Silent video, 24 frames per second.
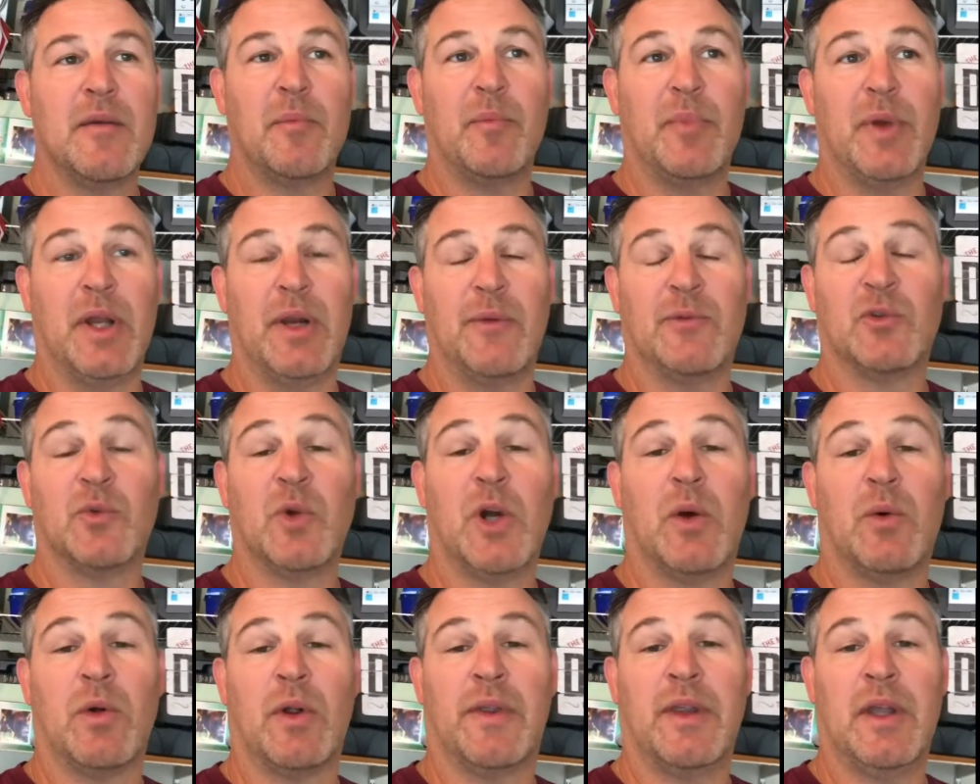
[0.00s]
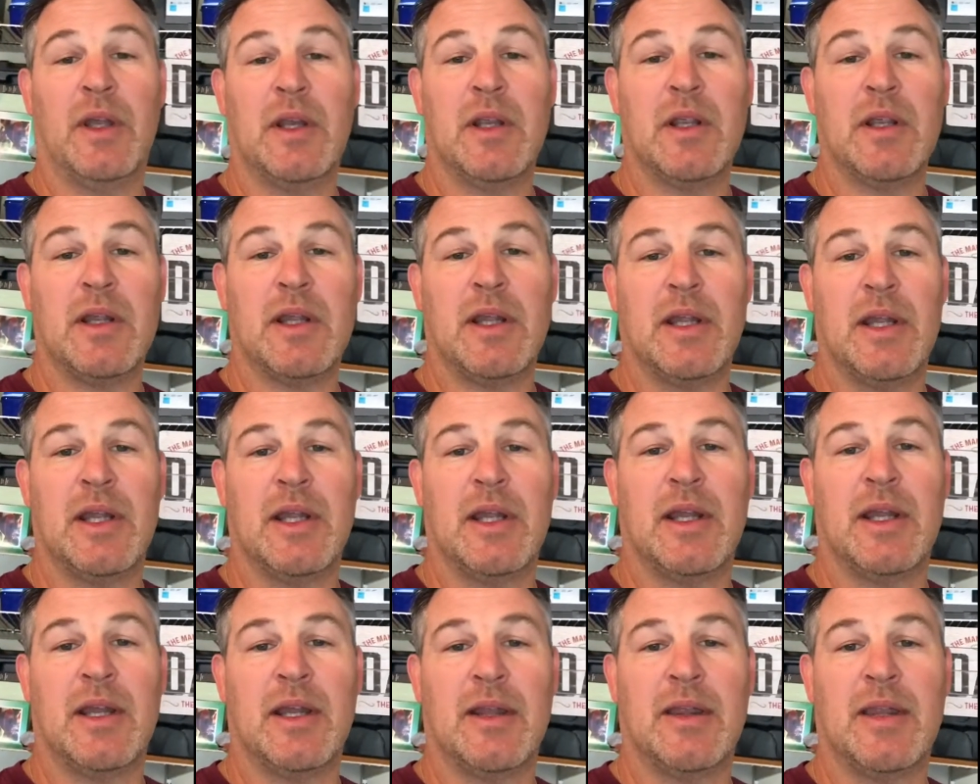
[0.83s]
But it was well worth it,
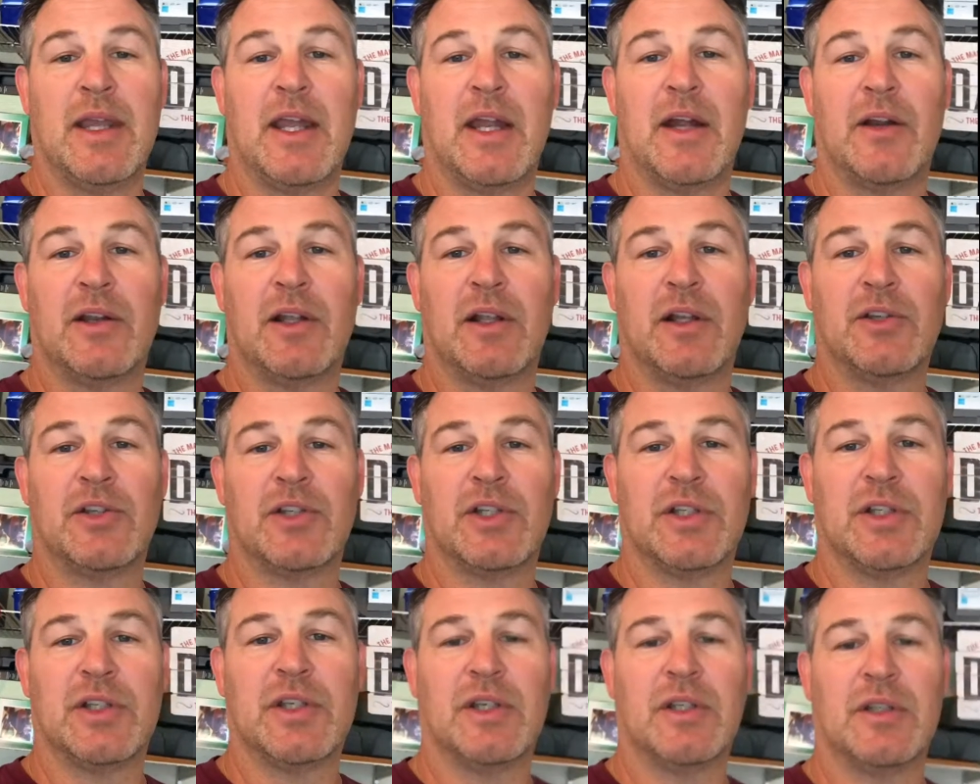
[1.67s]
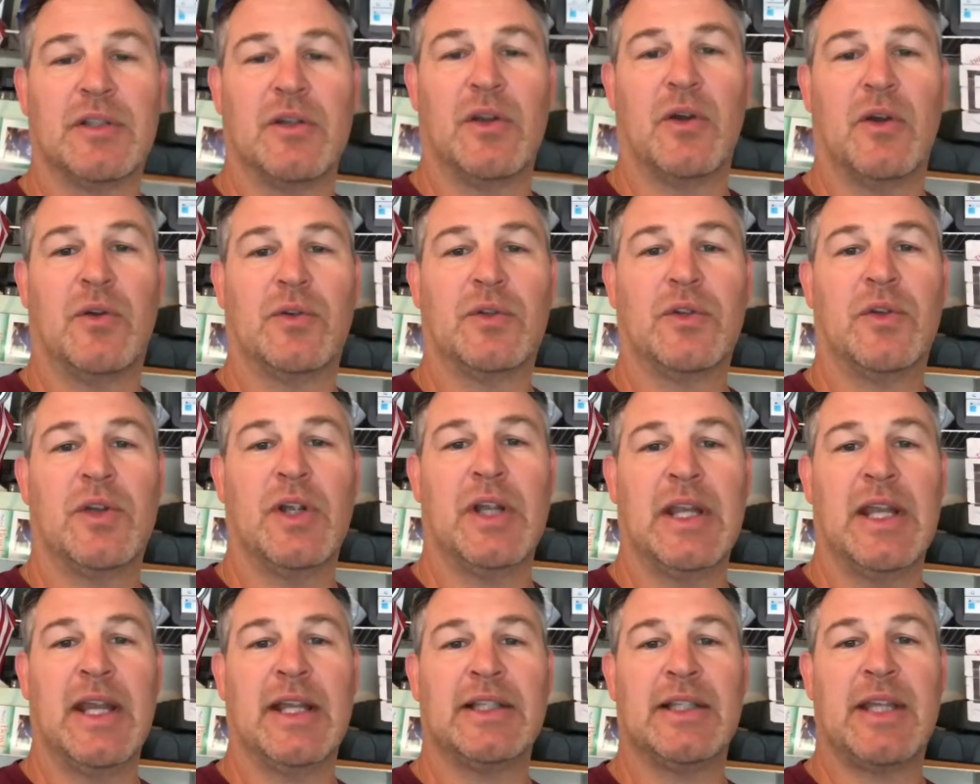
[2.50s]
and they are delicious. So tune
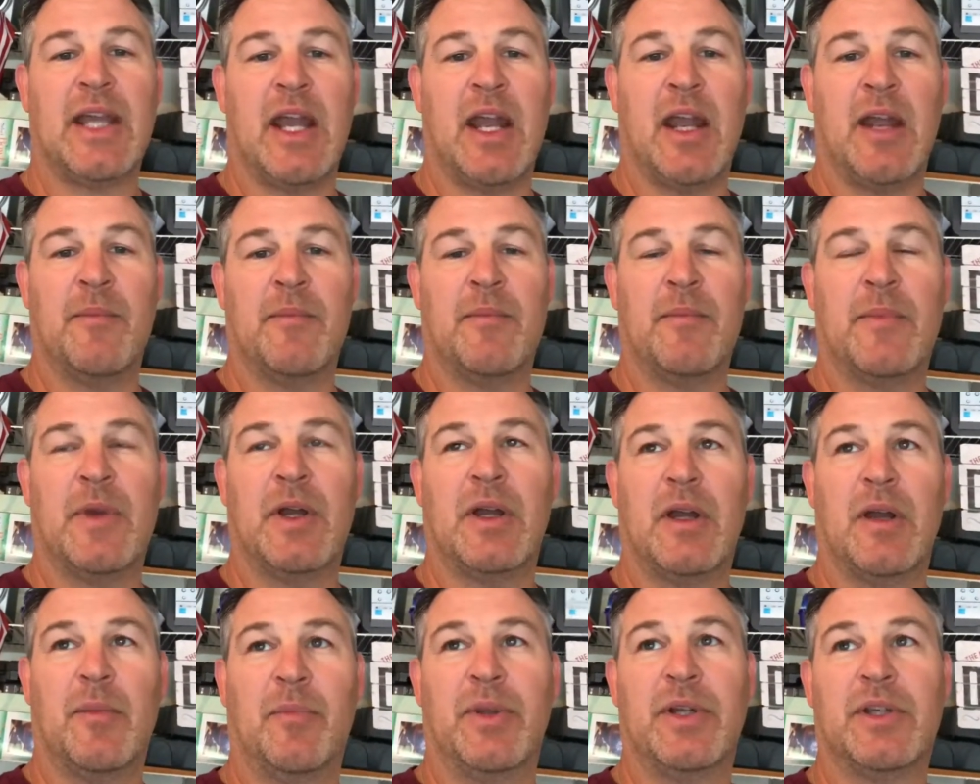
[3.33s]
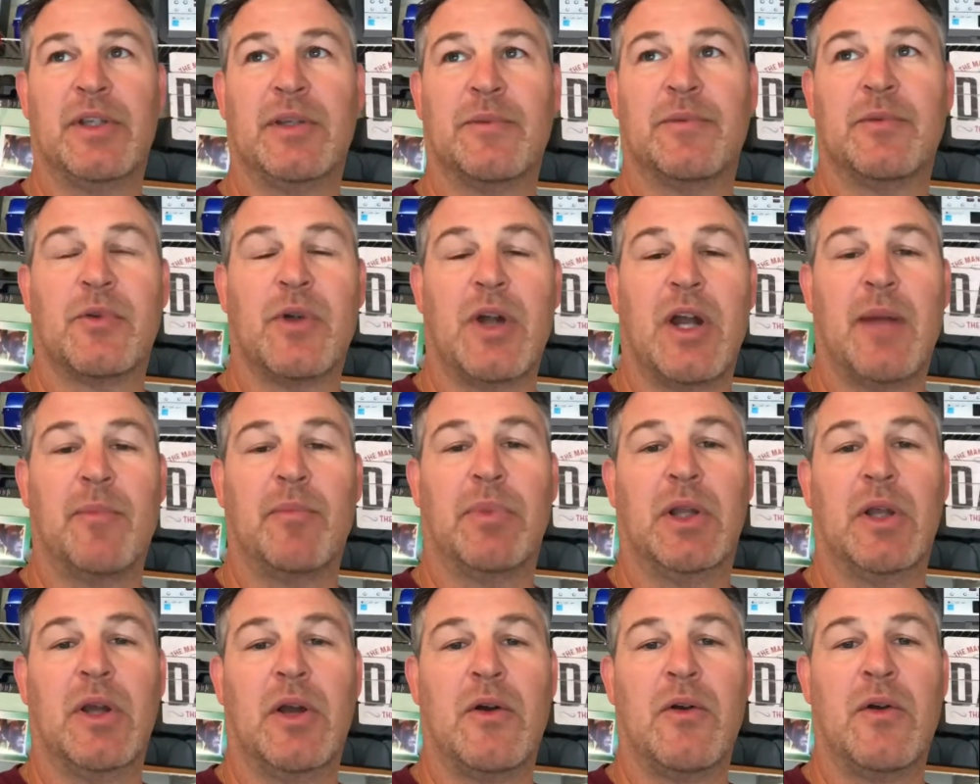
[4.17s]
in next time. Uh, please subscribe
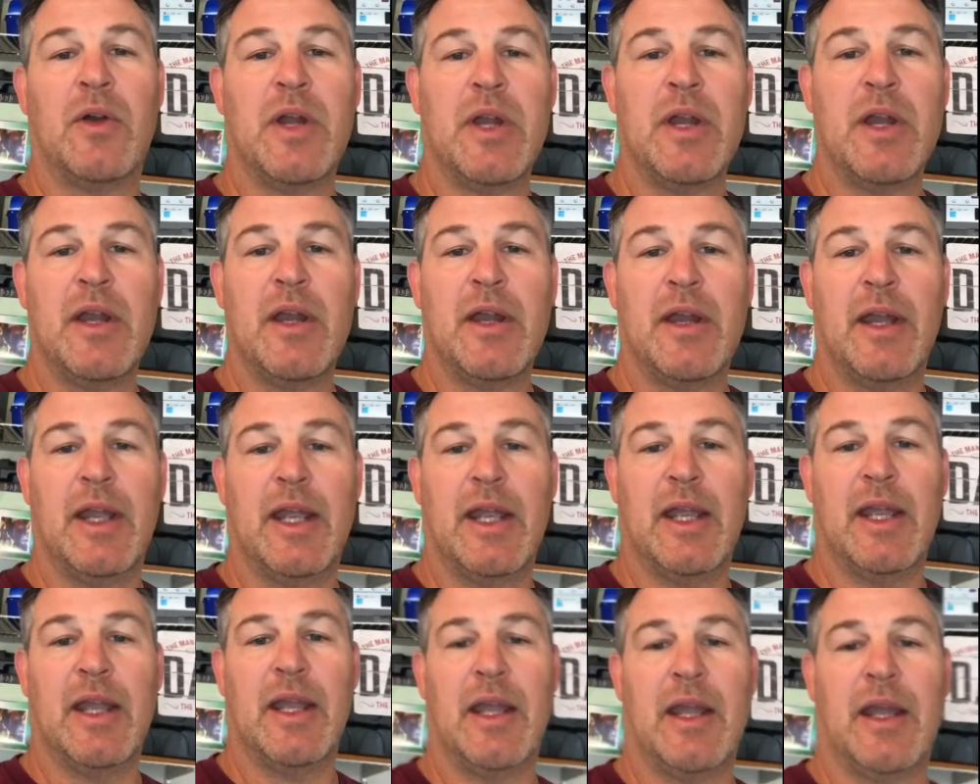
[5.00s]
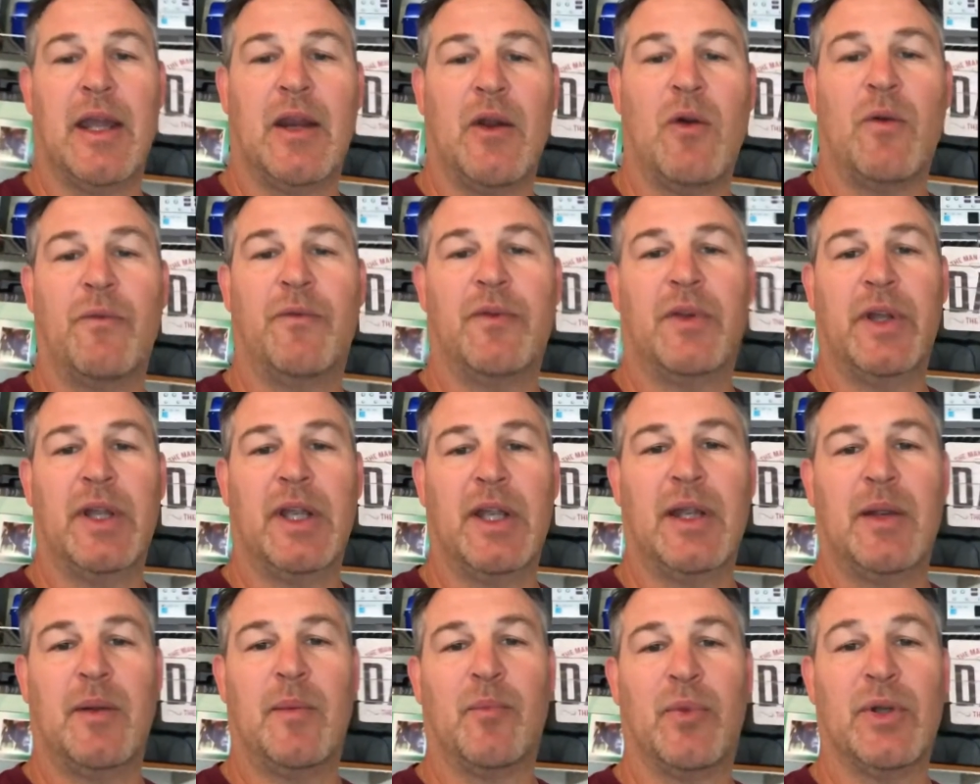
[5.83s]
below and
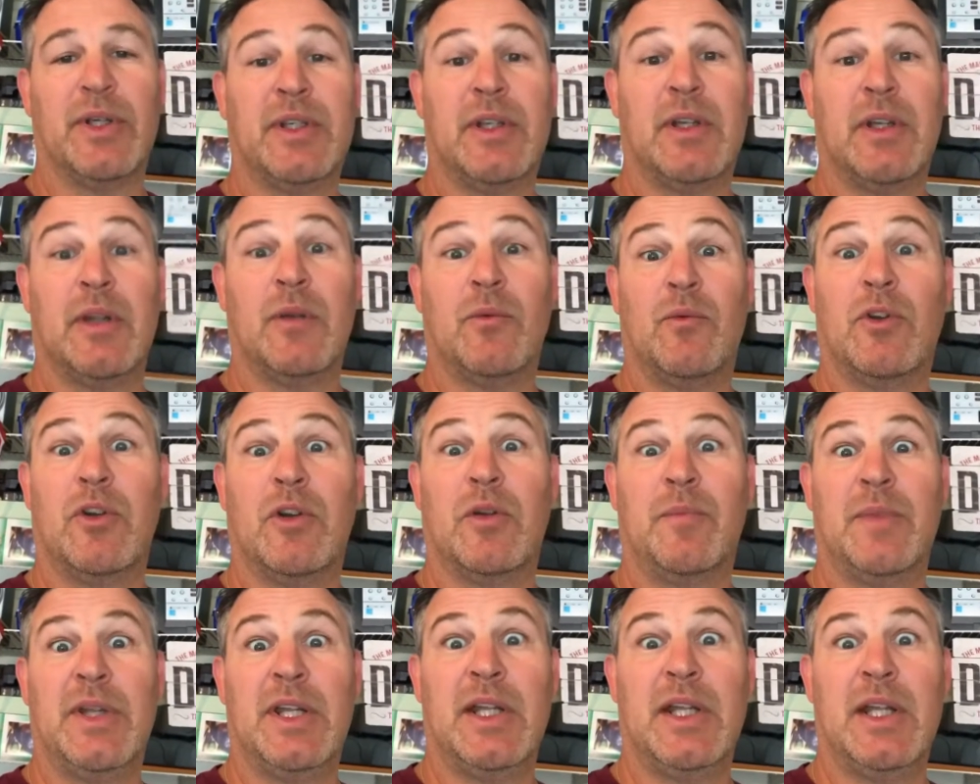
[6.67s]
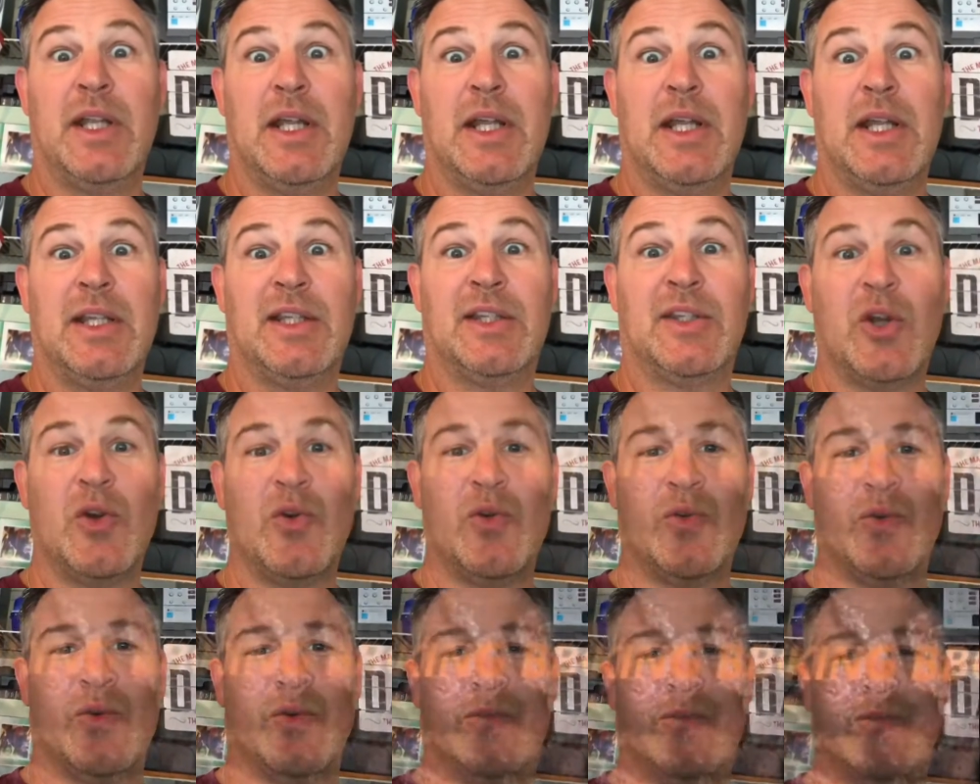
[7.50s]
hopefully brisket will be soon.